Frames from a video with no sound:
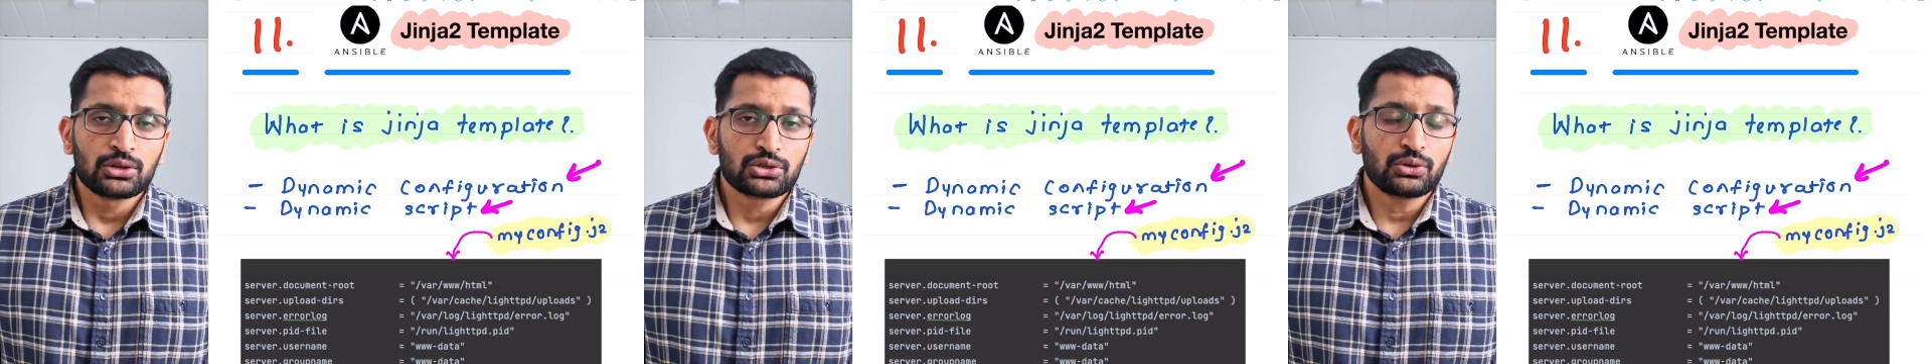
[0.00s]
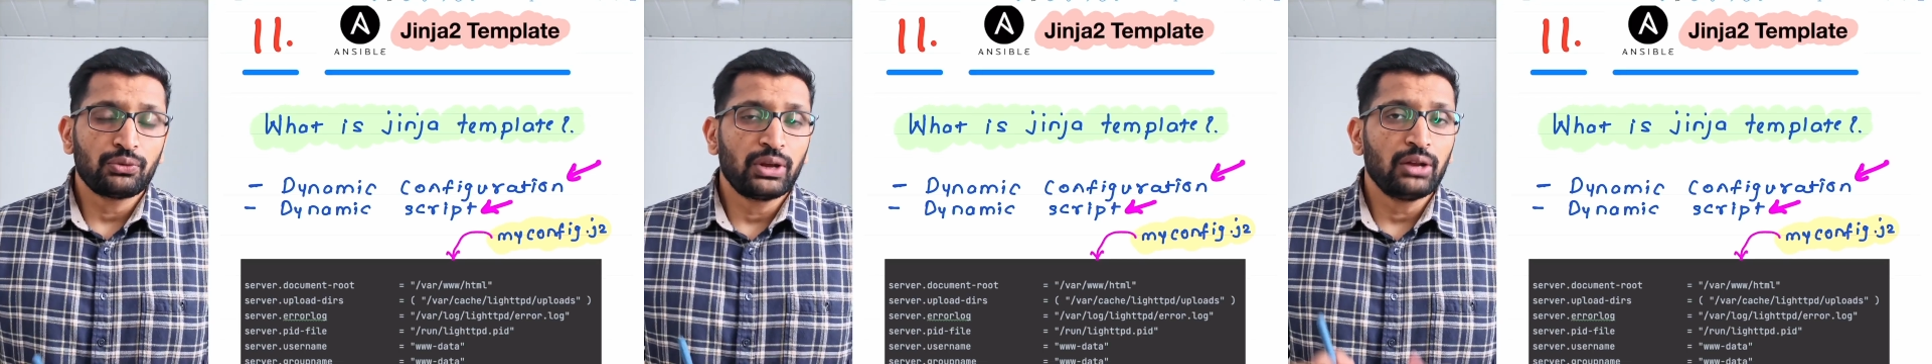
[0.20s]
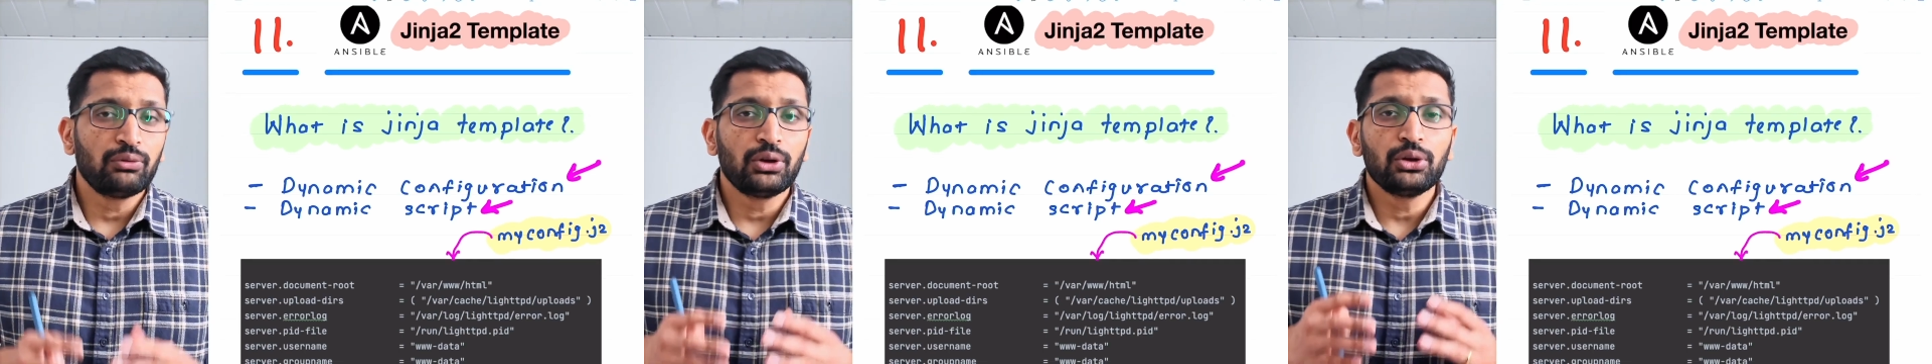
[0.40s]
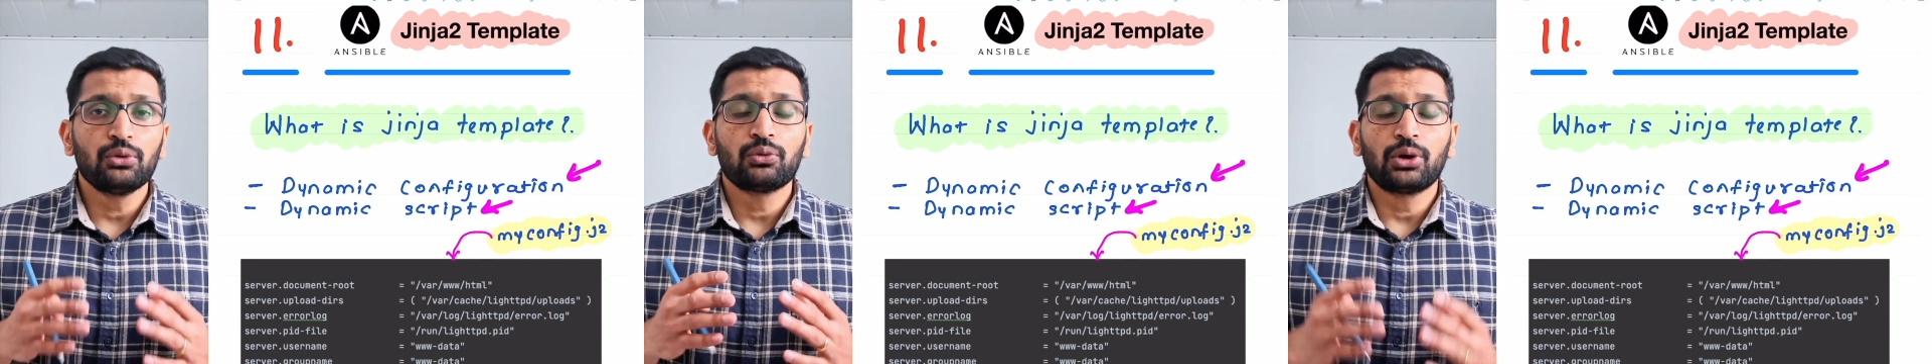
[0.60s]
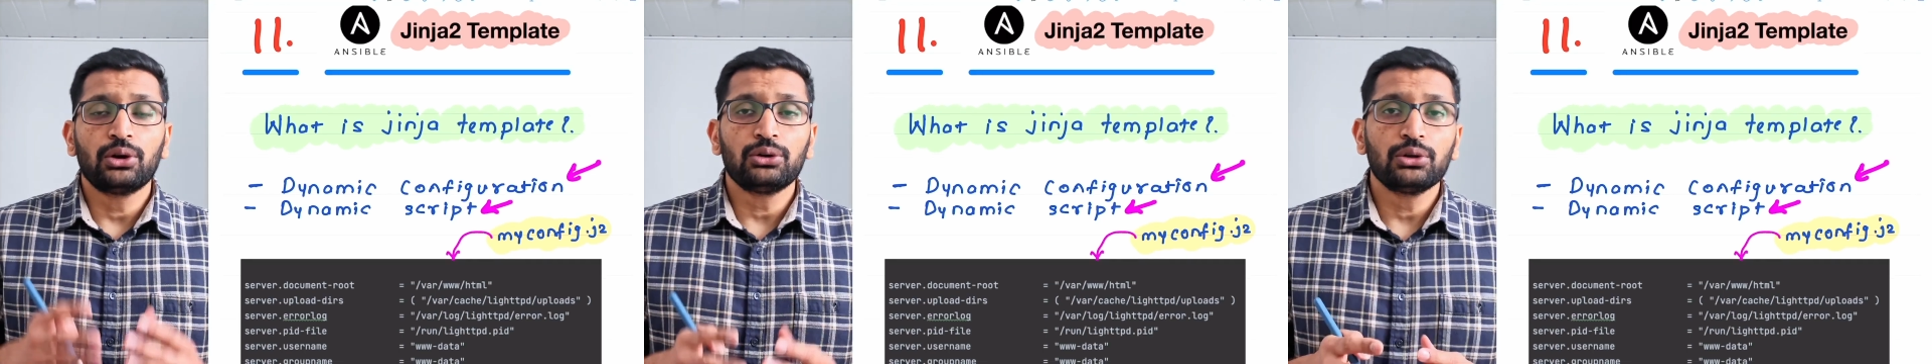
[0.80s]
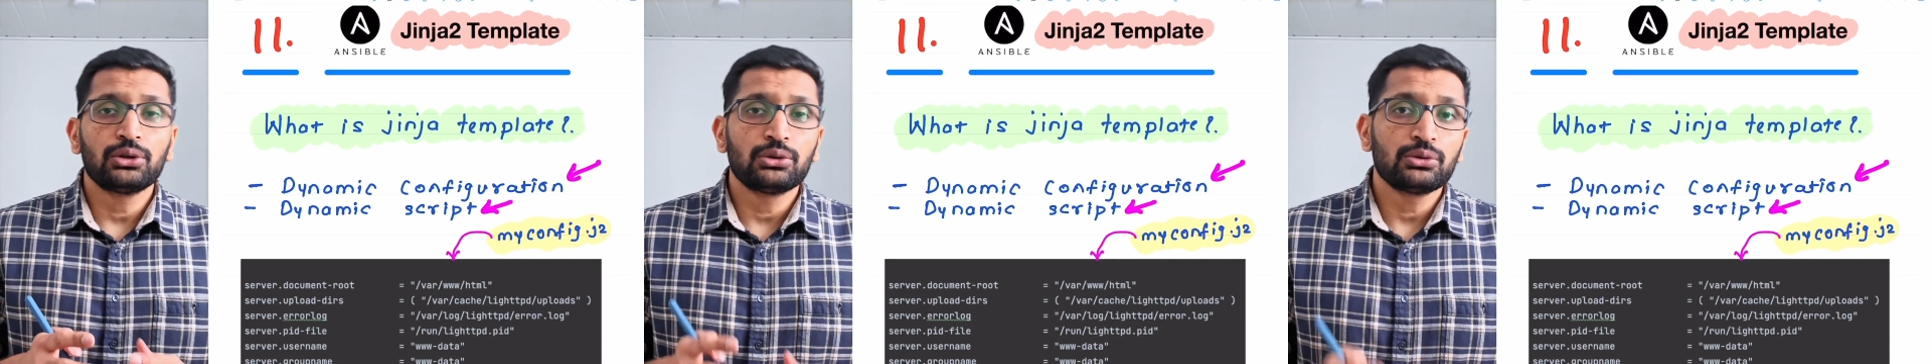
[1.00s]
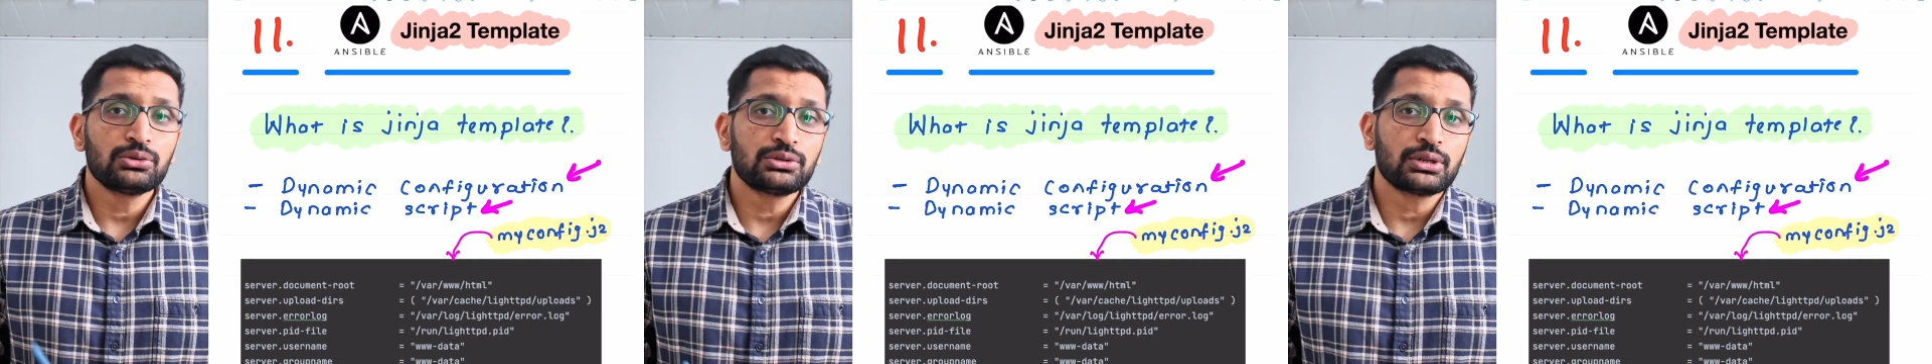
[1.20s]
So whenever you want to use